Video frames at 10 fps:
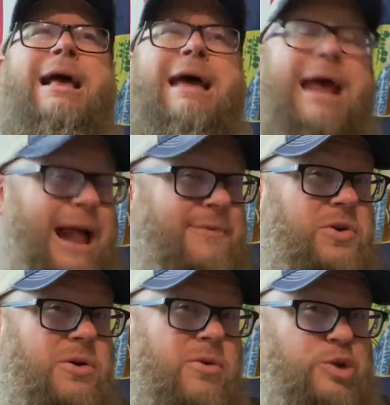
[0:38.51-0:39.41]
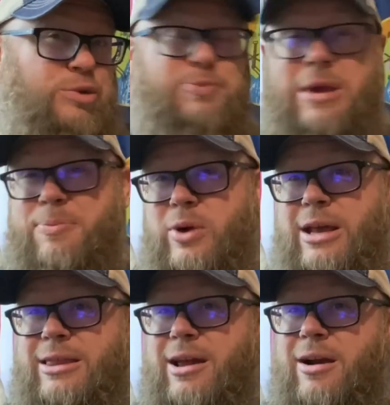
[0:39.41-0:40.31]
after Christmas. People
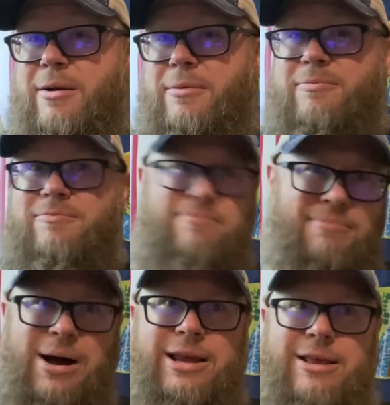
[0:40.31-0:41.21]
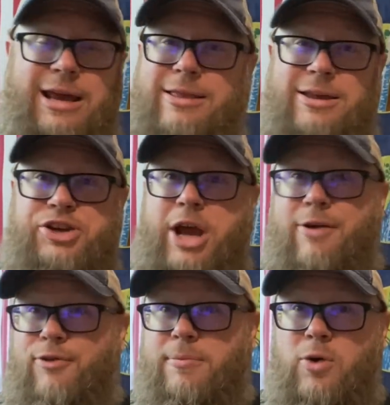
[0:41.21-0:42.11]
get their money. They get the check
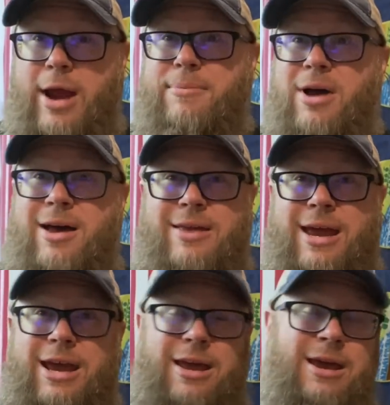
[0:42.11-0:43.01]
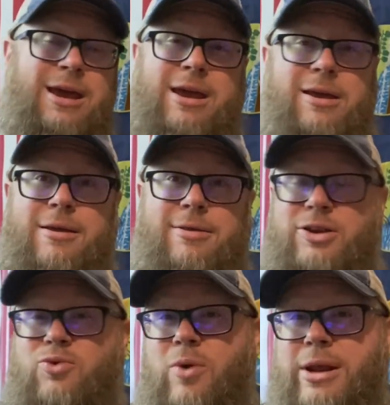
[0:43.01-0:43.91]
from grandma. They get the
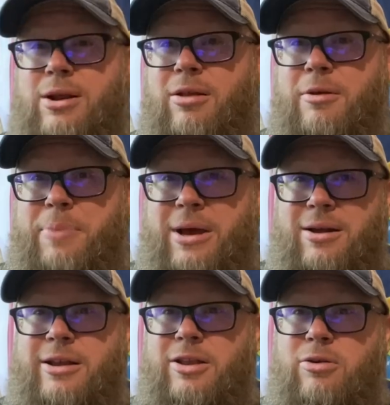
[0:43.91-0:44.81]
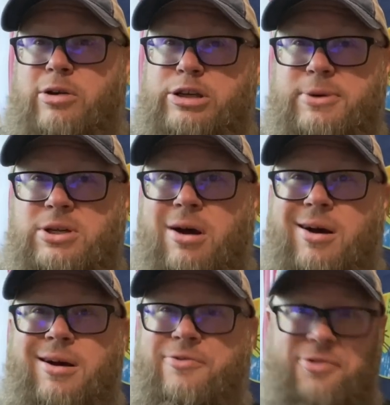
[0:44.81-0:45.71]
$20 bill and the Christmas
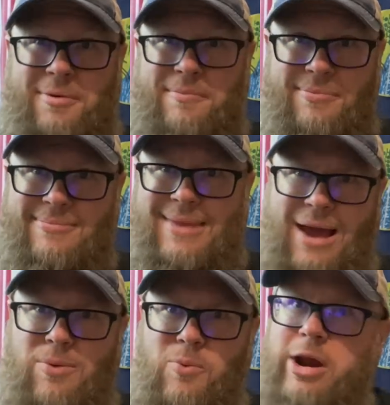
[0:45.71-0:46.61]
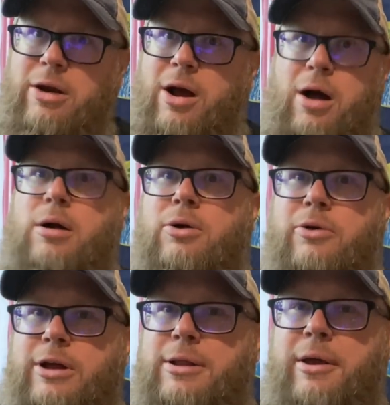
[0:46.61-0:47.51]
card from that weird uncle
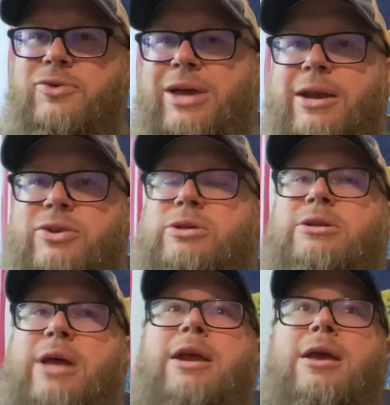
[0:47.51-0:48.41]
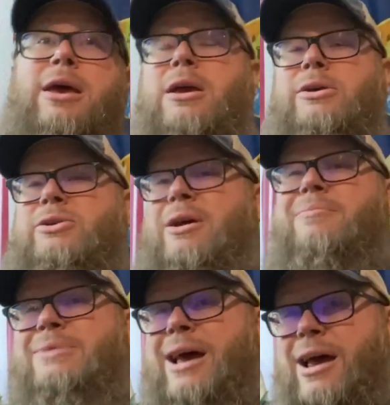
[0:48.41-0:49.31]
that lives out of state.
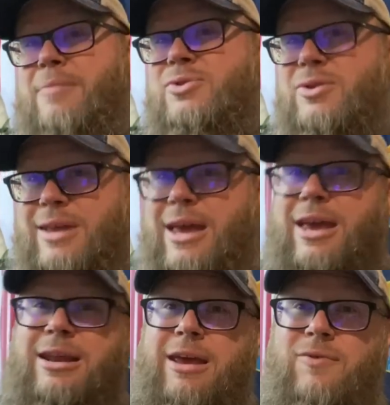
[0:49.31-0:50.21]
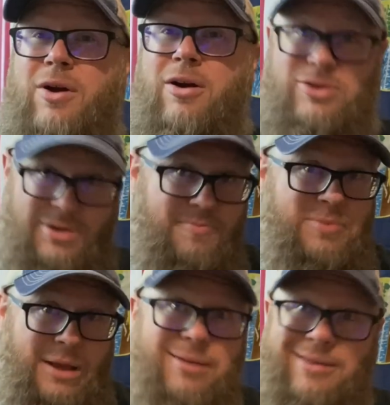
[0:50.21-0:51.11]
Sometimes they get gift cards.
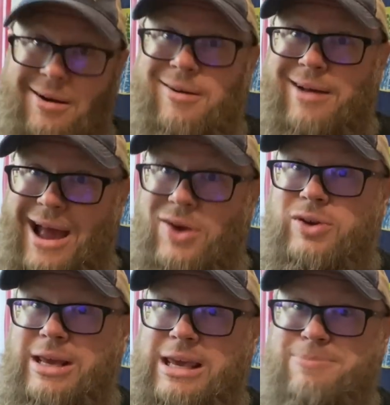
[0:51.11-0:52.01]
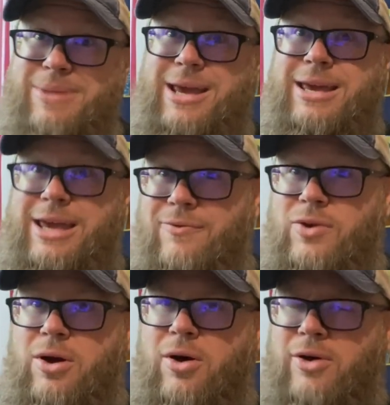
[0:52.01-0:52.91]
There are actually eBay
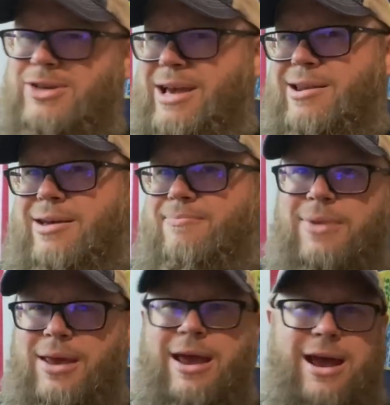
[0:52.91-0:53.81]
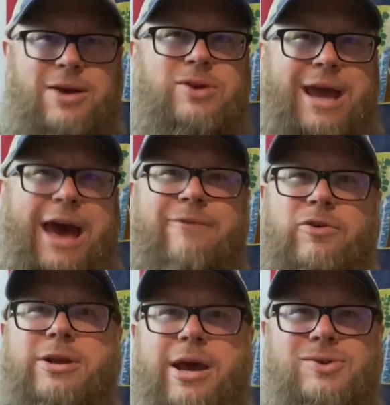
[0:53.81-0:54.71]
gift cards. They ought to actually
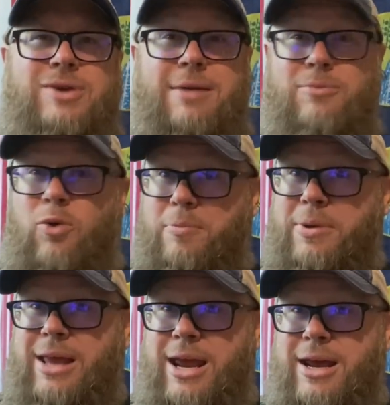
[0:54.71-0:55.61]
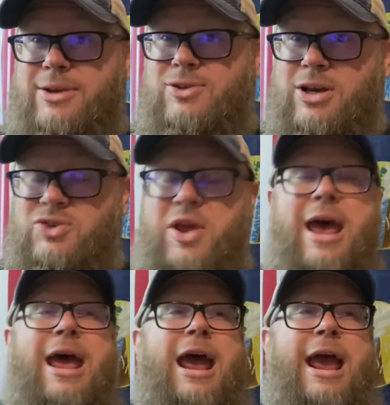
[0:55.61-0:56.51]
advertise that more, but they exist.
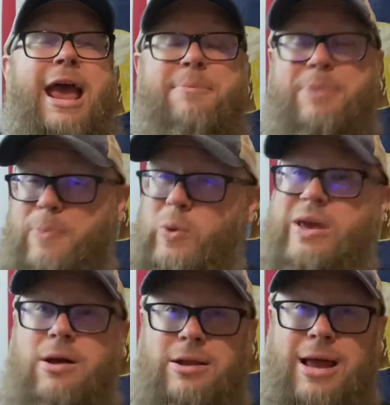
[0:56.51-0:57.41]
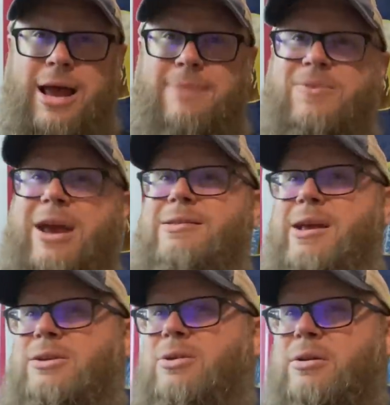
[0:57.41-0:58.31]
And people get online and
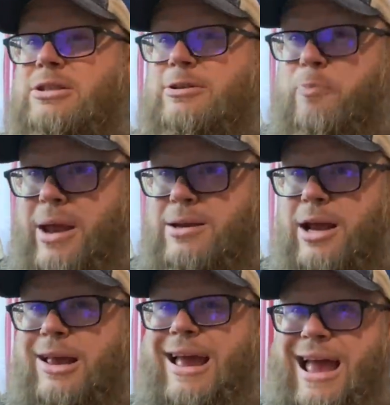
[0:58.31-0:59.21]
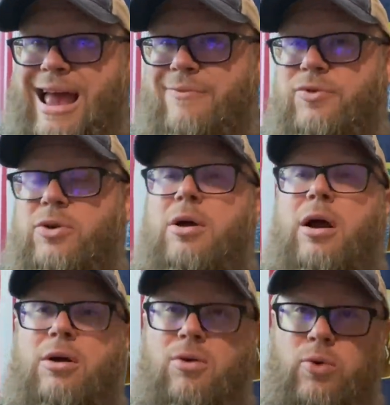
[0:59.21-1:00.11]
they start spending after
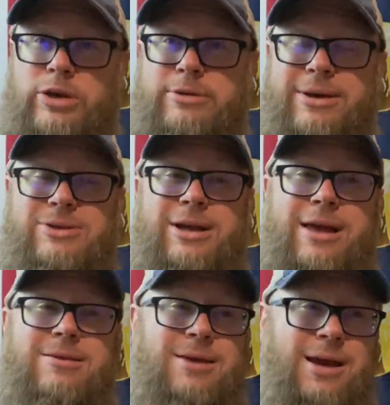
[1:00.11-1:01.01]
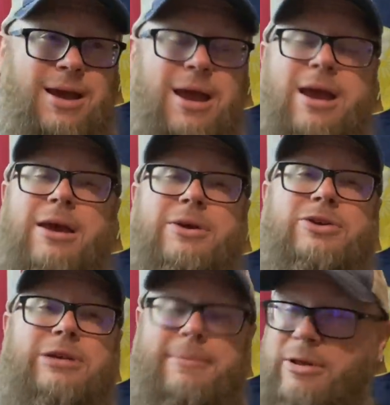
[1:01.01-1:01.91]
Christmas. And I think
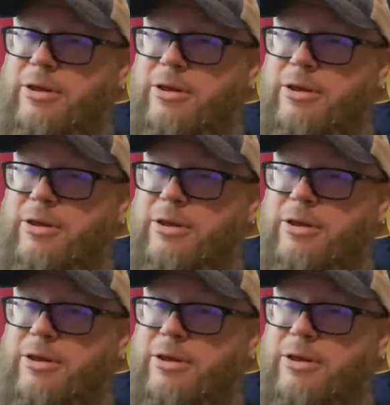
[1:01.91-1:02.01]
some of the